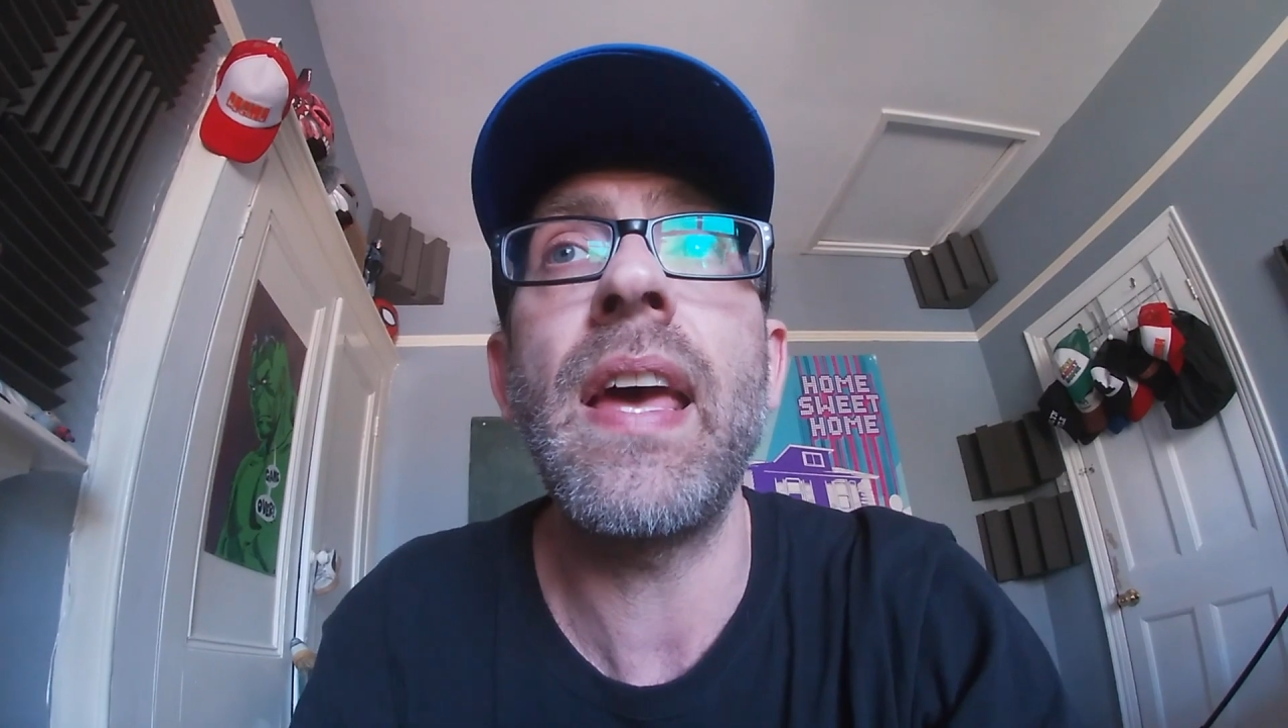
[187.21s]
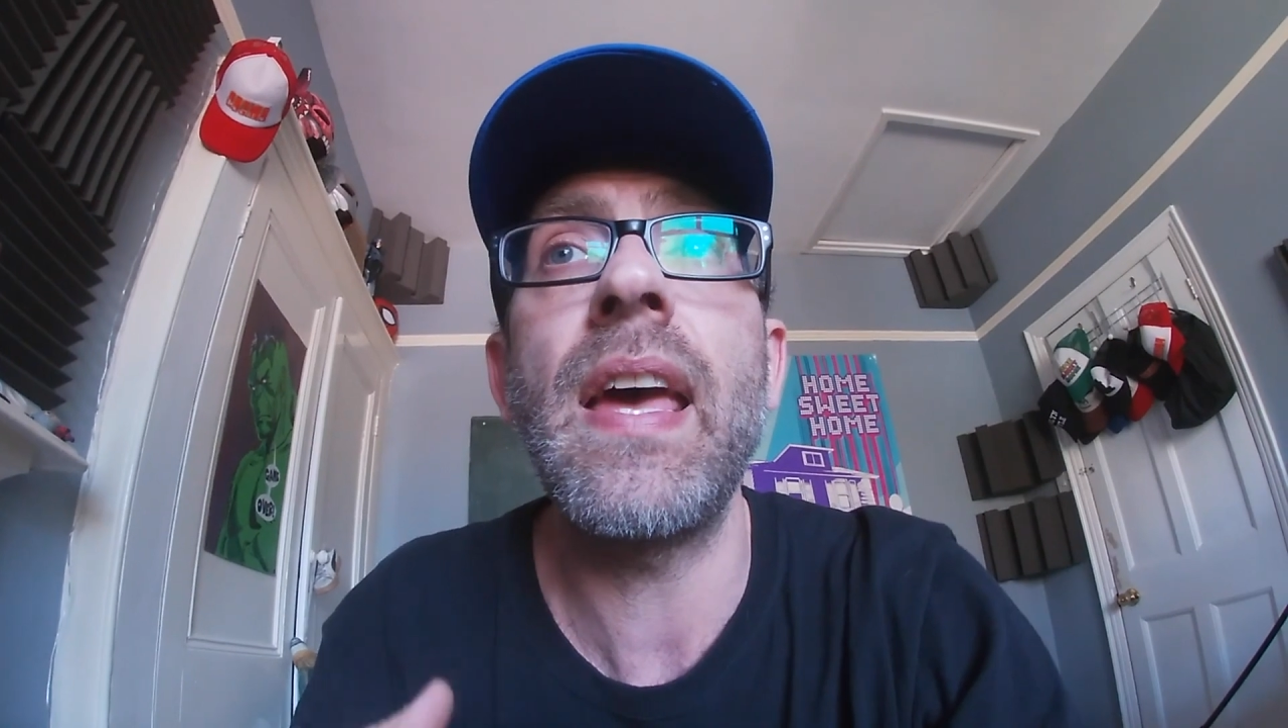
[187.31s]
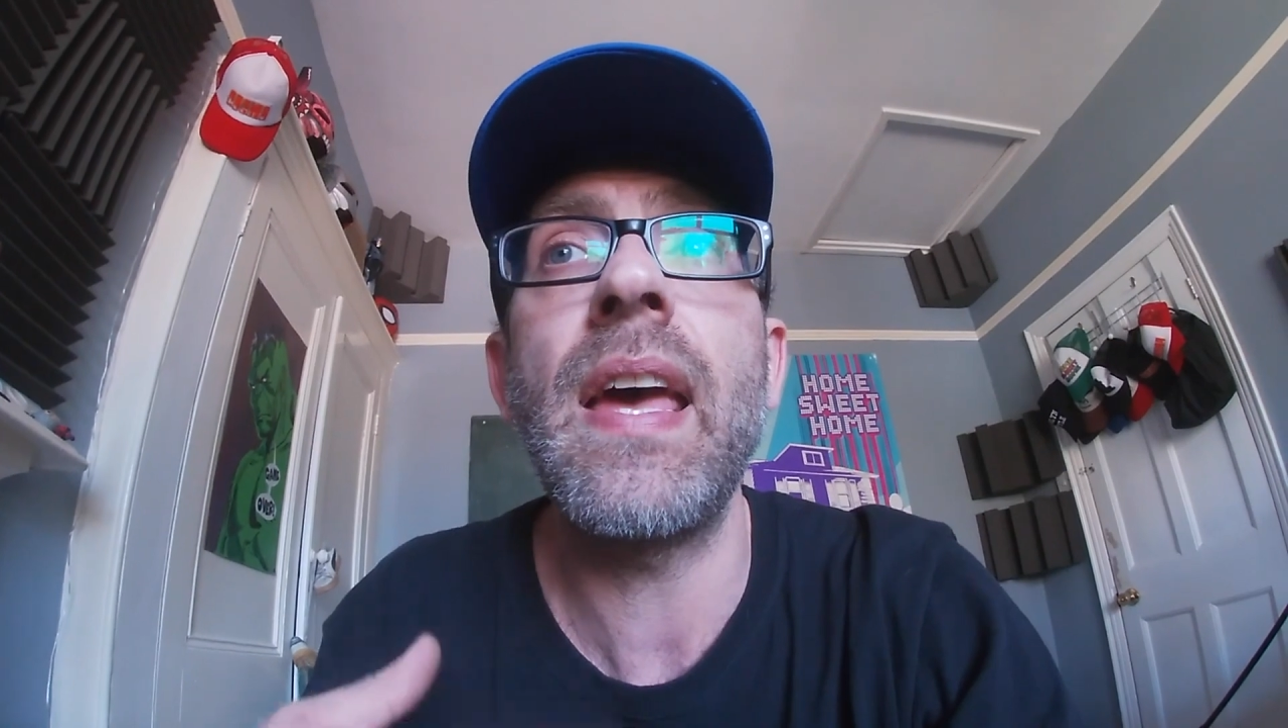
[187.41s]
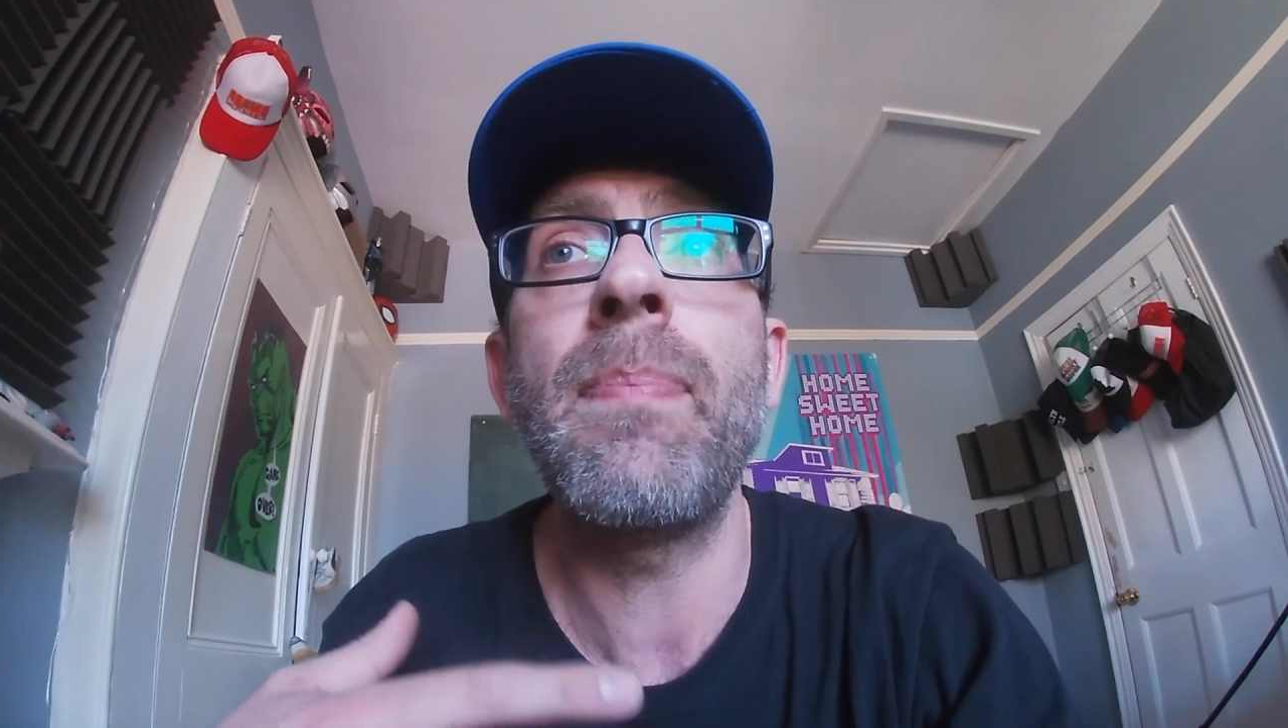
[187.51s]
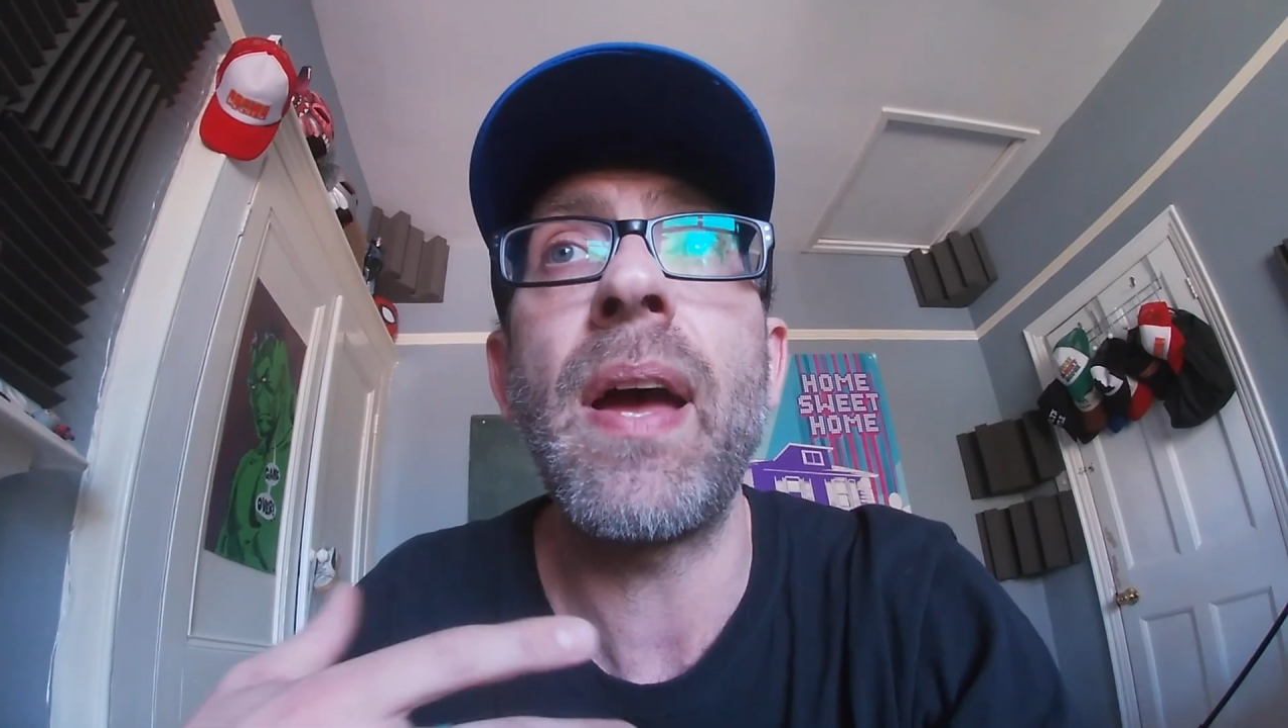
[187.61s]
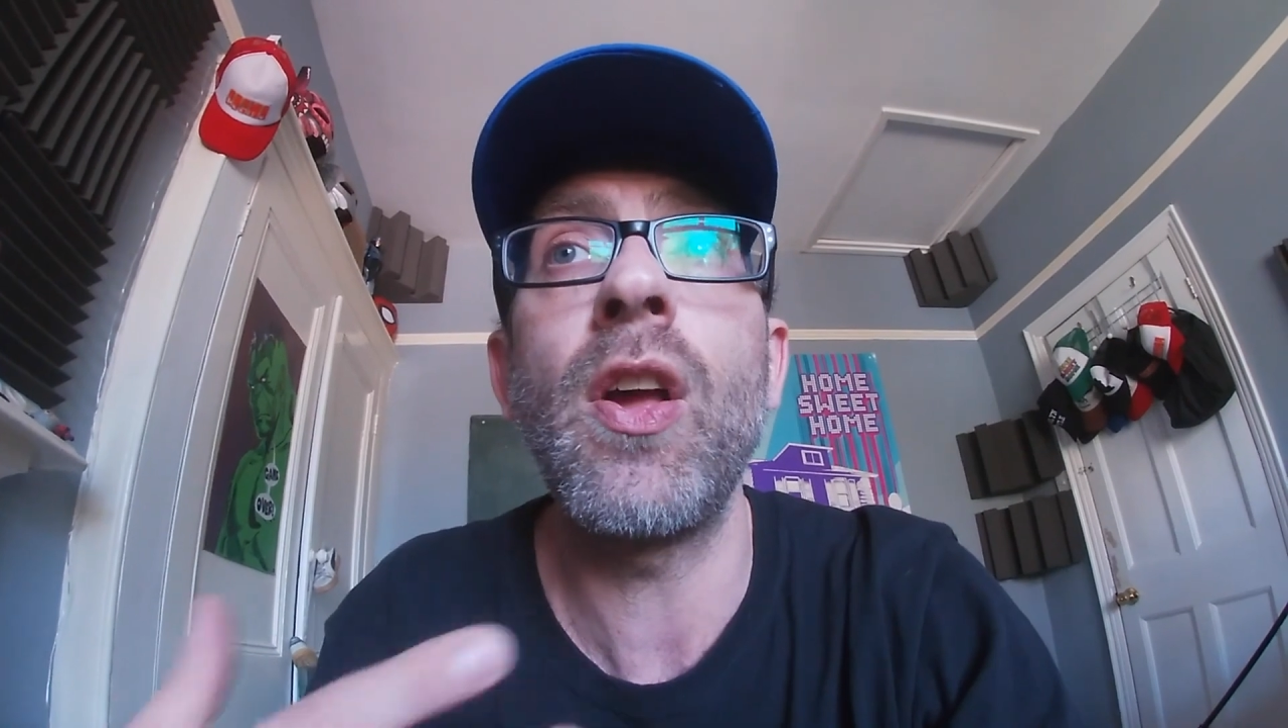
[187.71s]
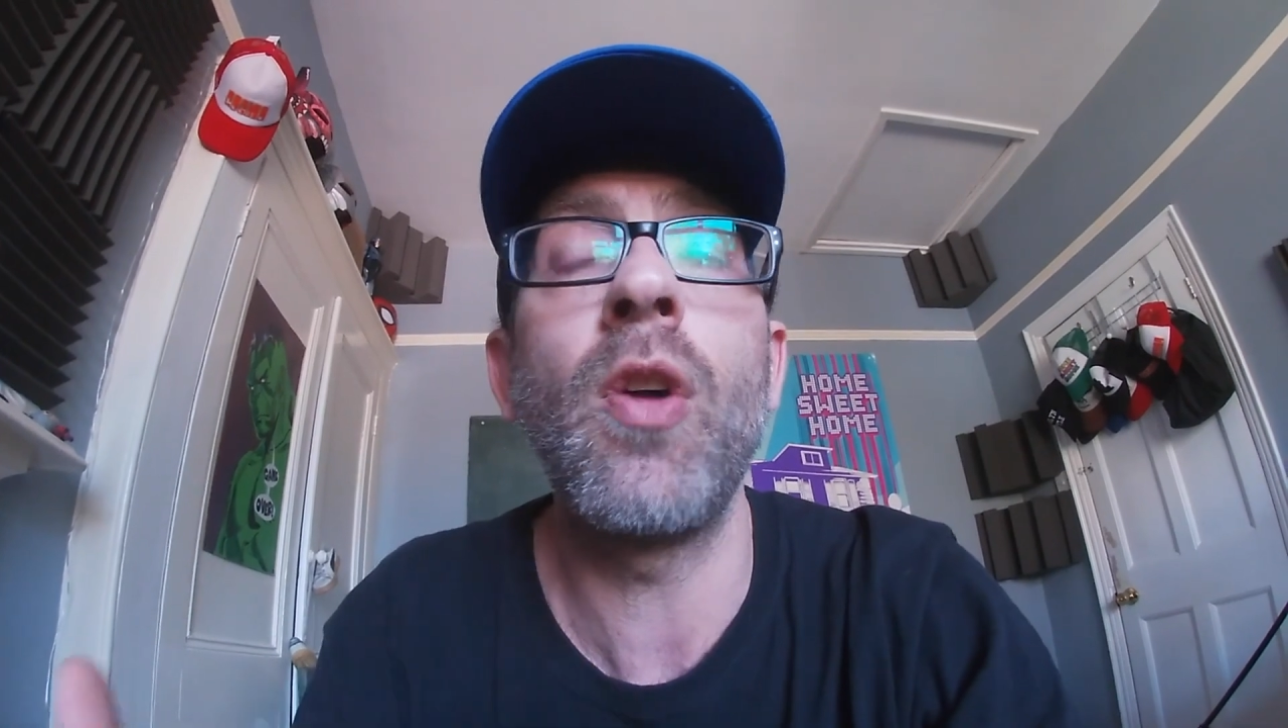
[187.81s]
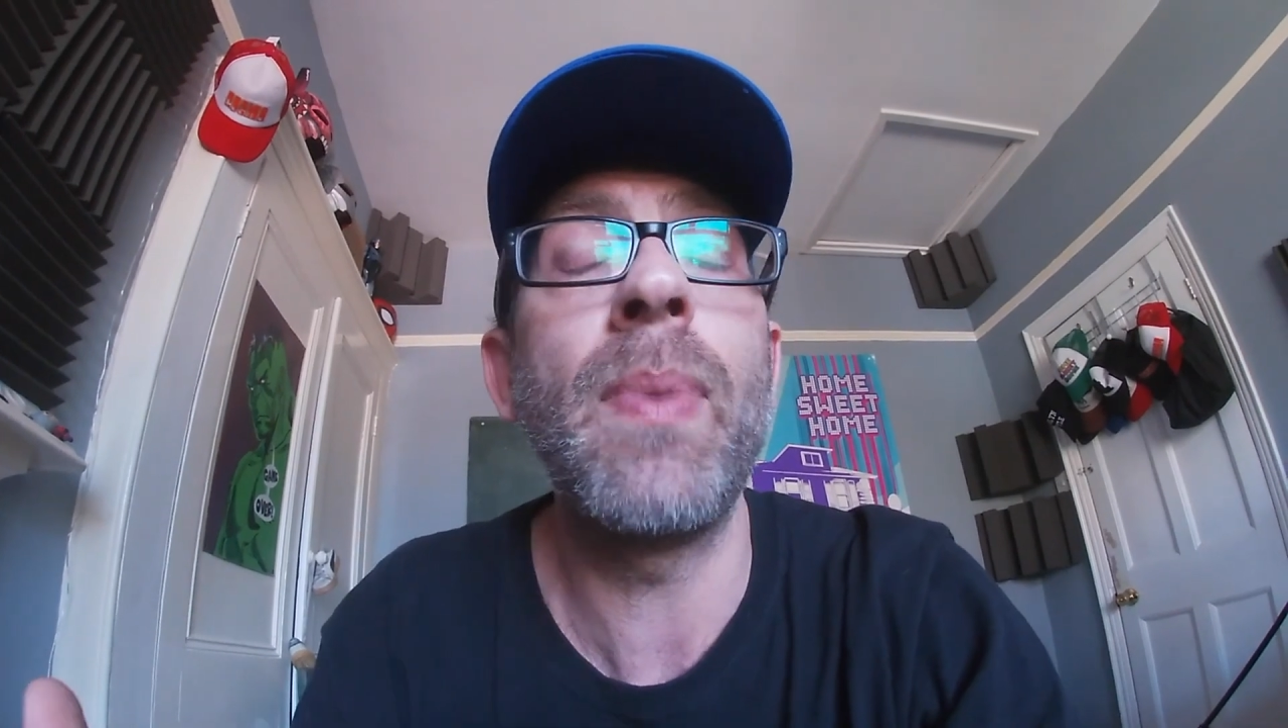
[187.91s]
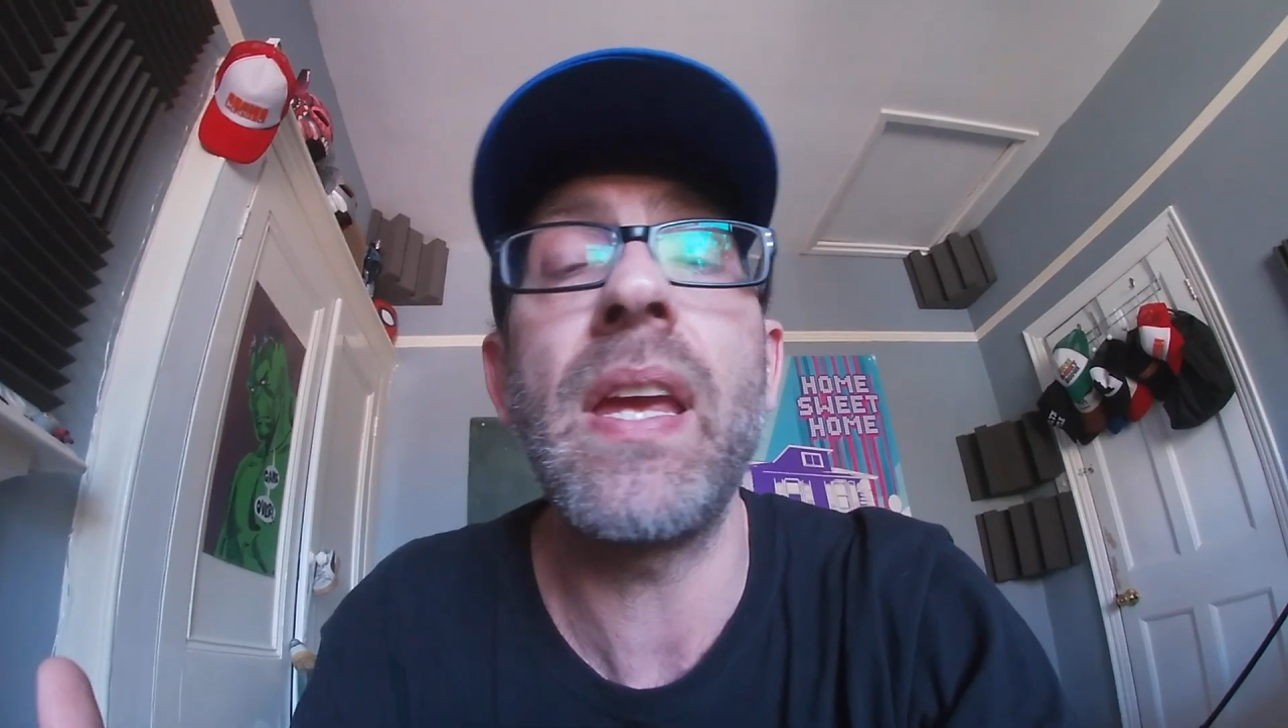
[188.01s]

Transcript: uh, by all